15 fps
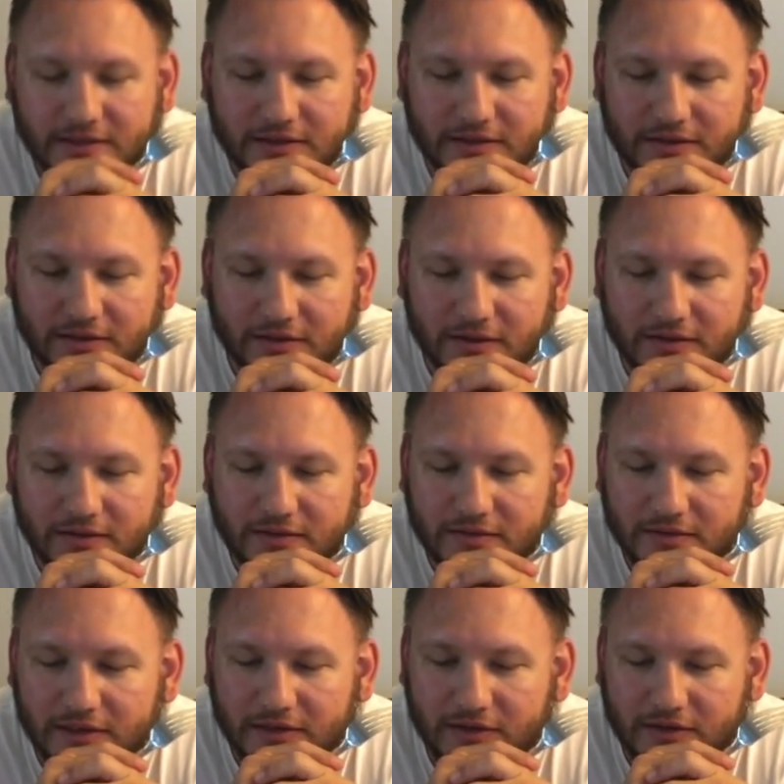they all
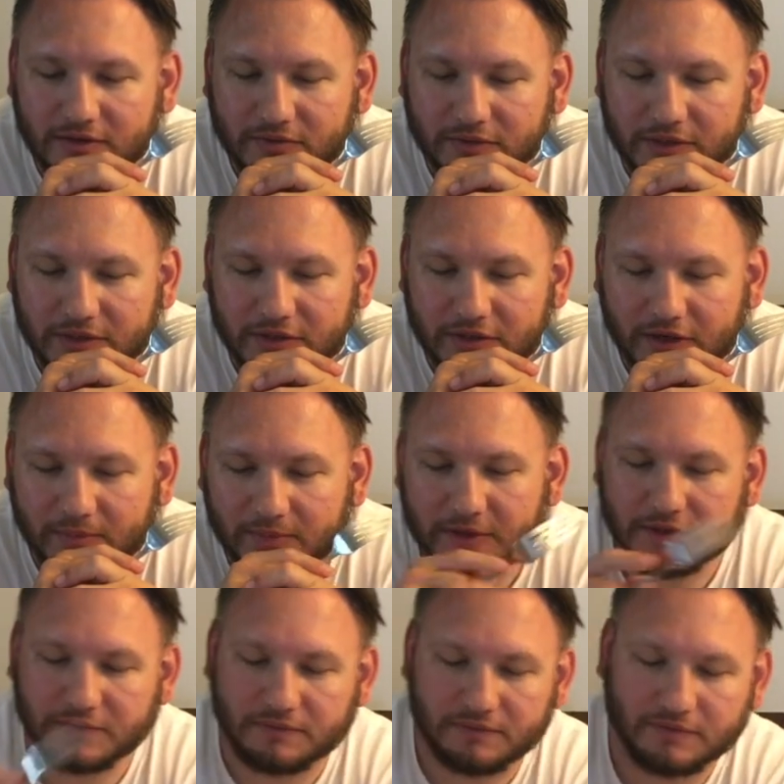look really good. I'm
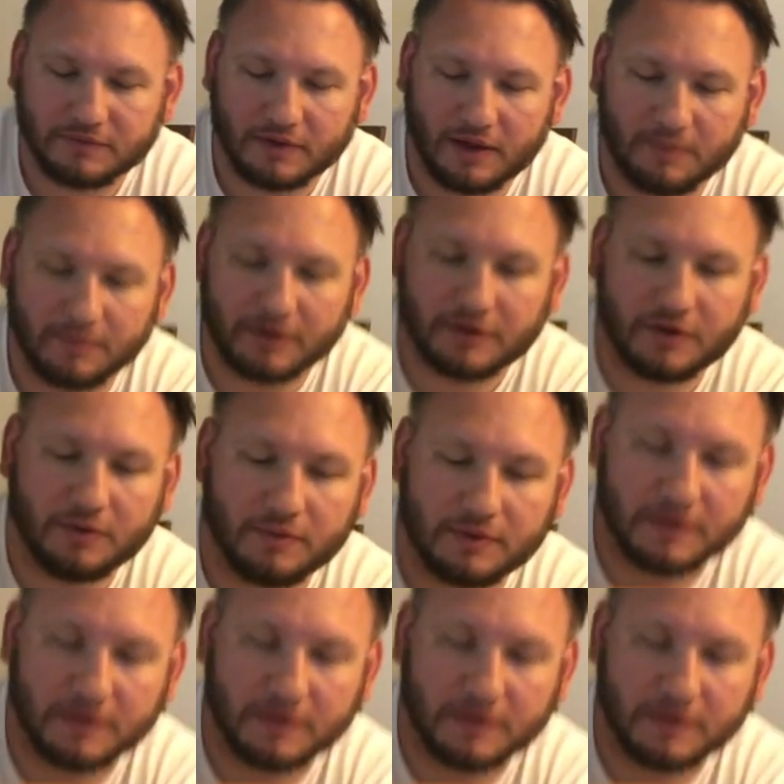gonna go with